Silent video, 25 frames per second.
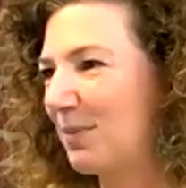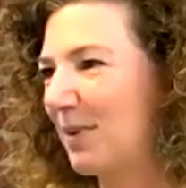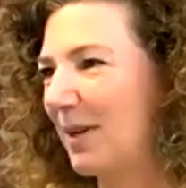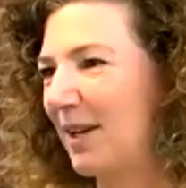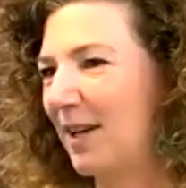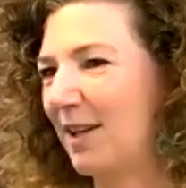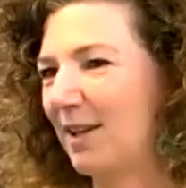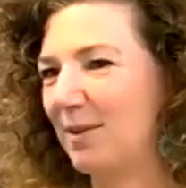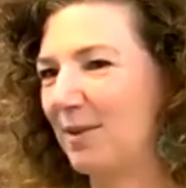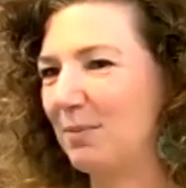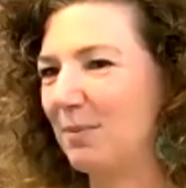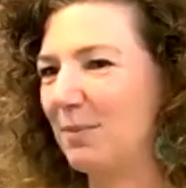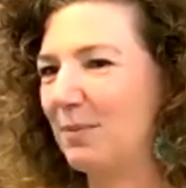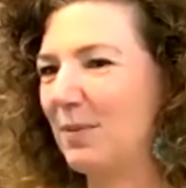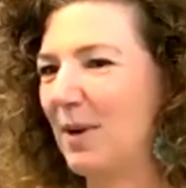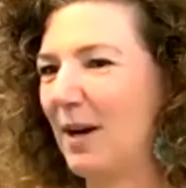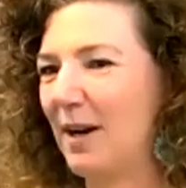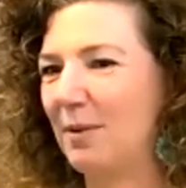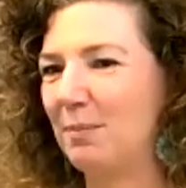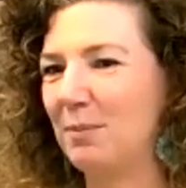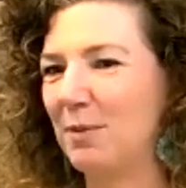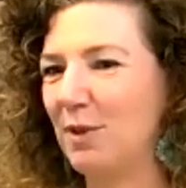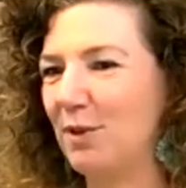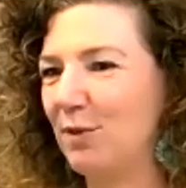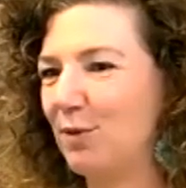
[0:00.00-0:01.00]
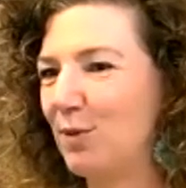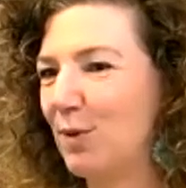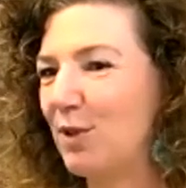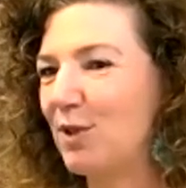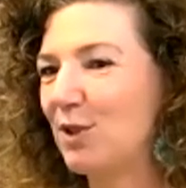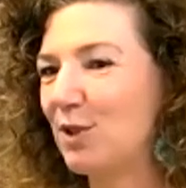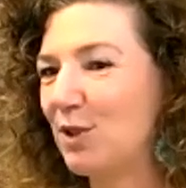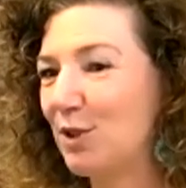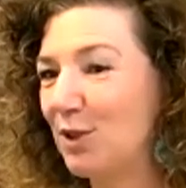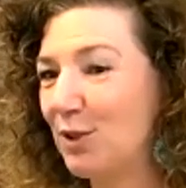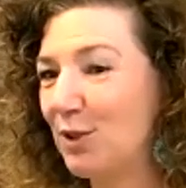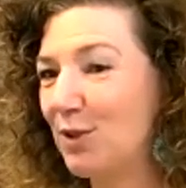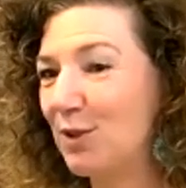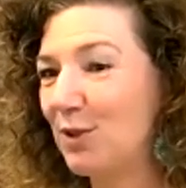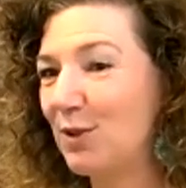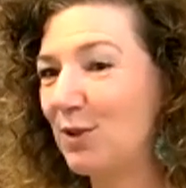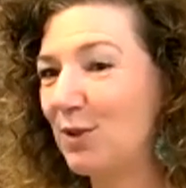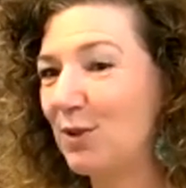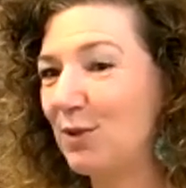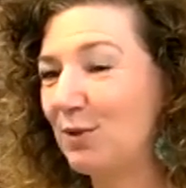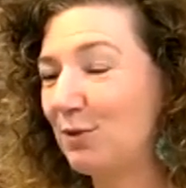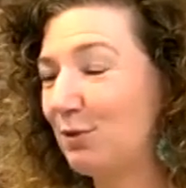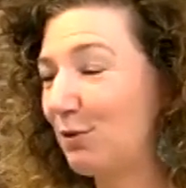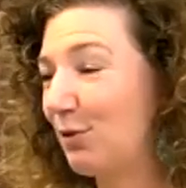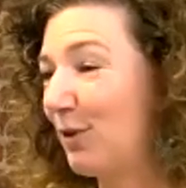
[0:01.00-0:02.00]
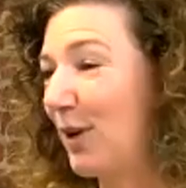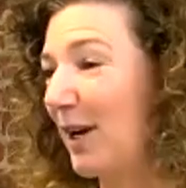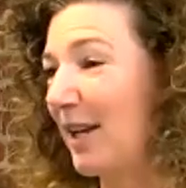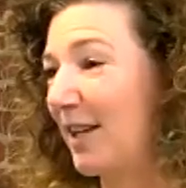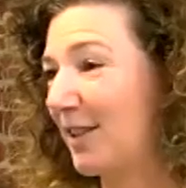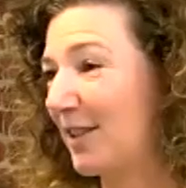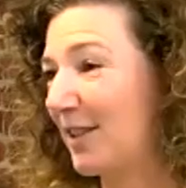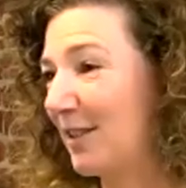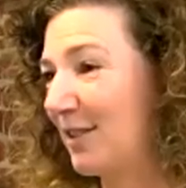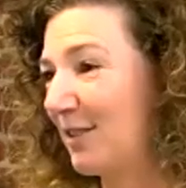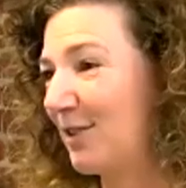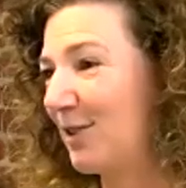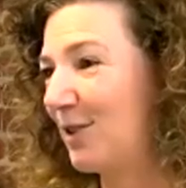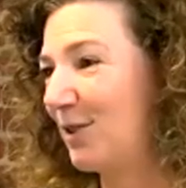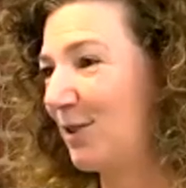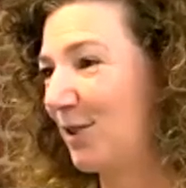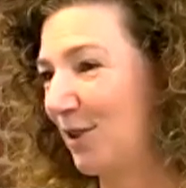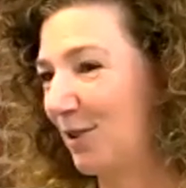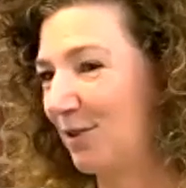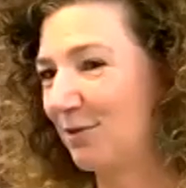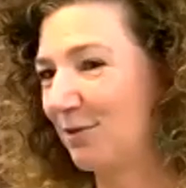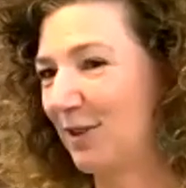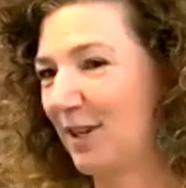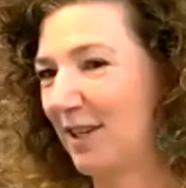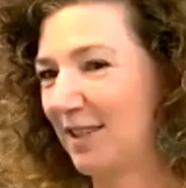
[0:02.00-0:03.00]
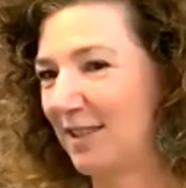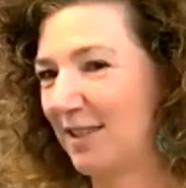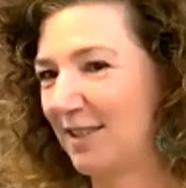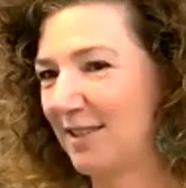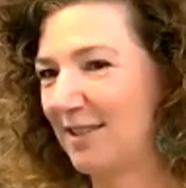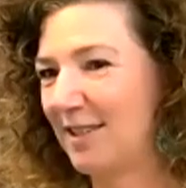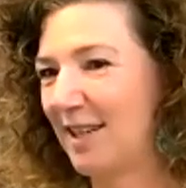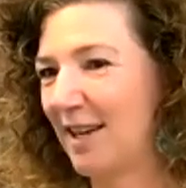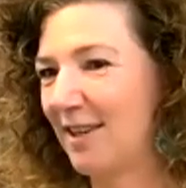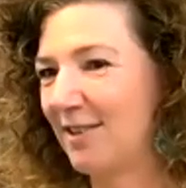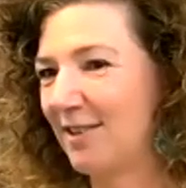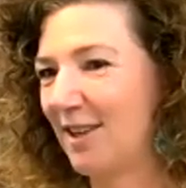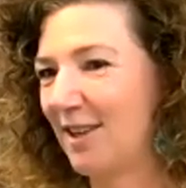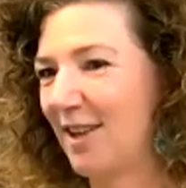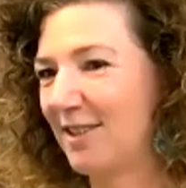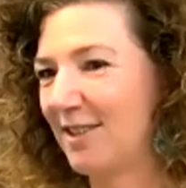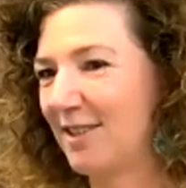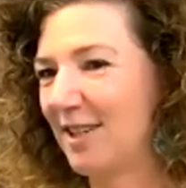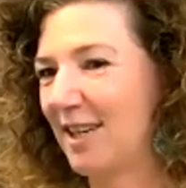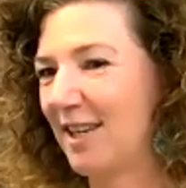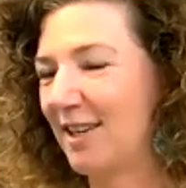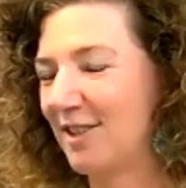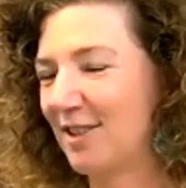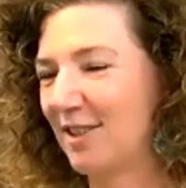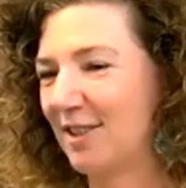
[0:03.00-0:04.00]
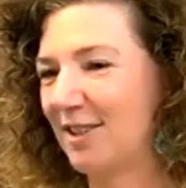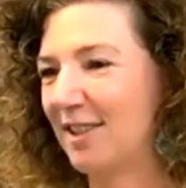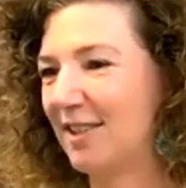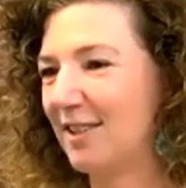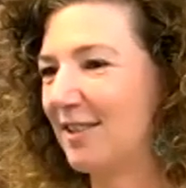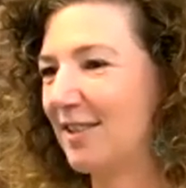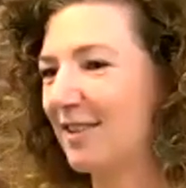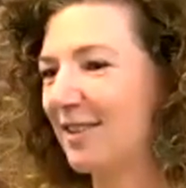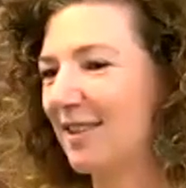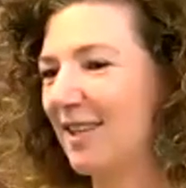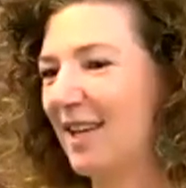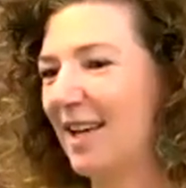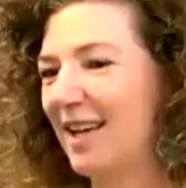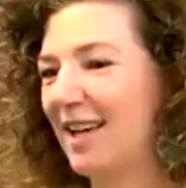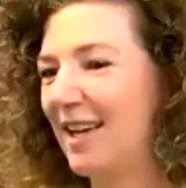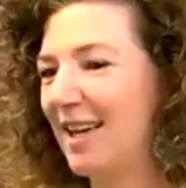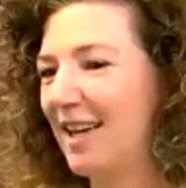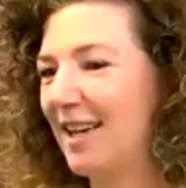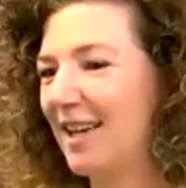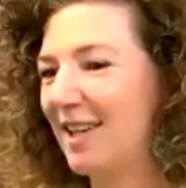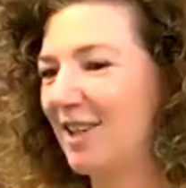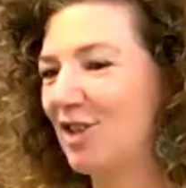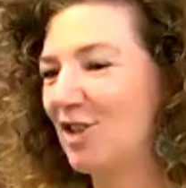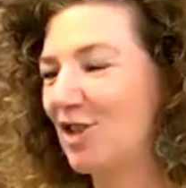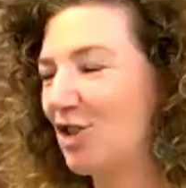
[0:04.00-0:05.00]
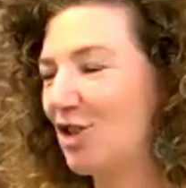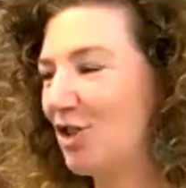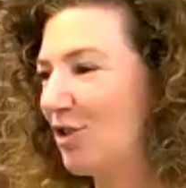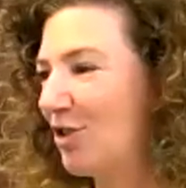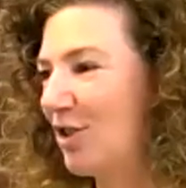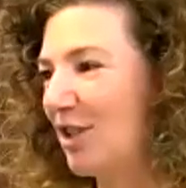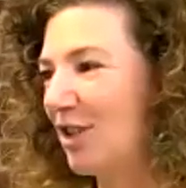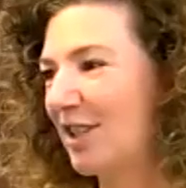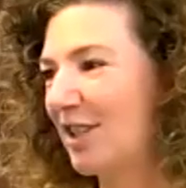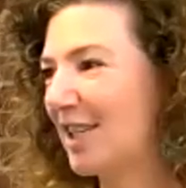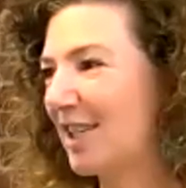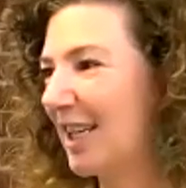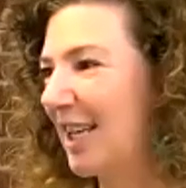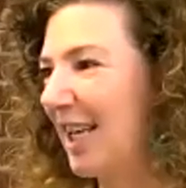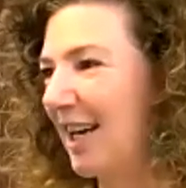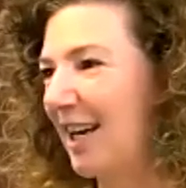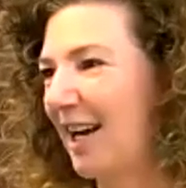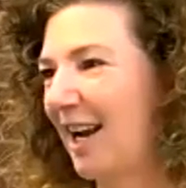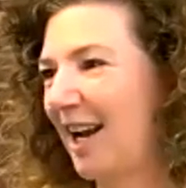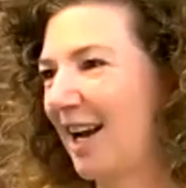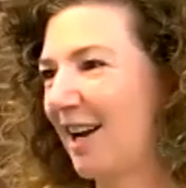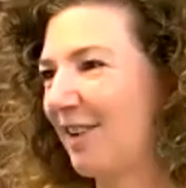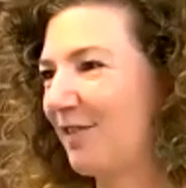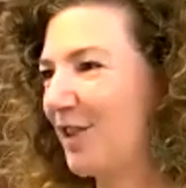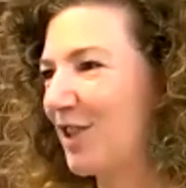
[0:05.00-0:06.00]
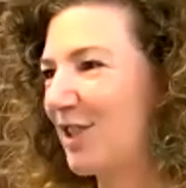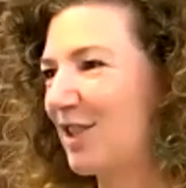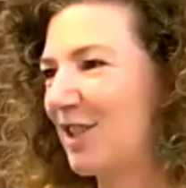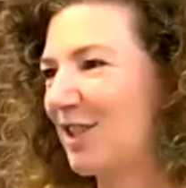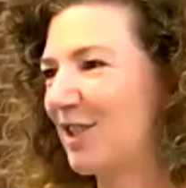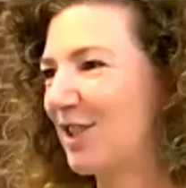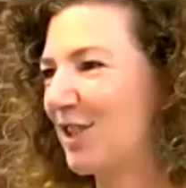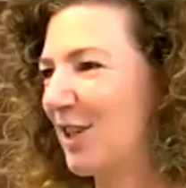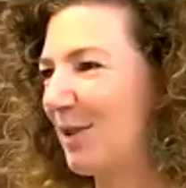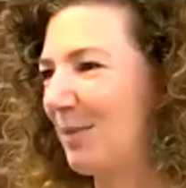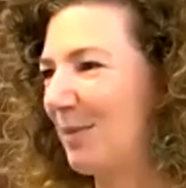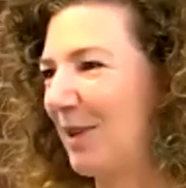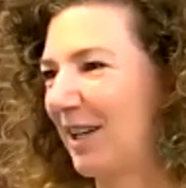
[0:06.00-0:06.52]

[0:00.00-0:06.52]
And I moved with two girlfriends down to Los Angeles just to get it out of our system.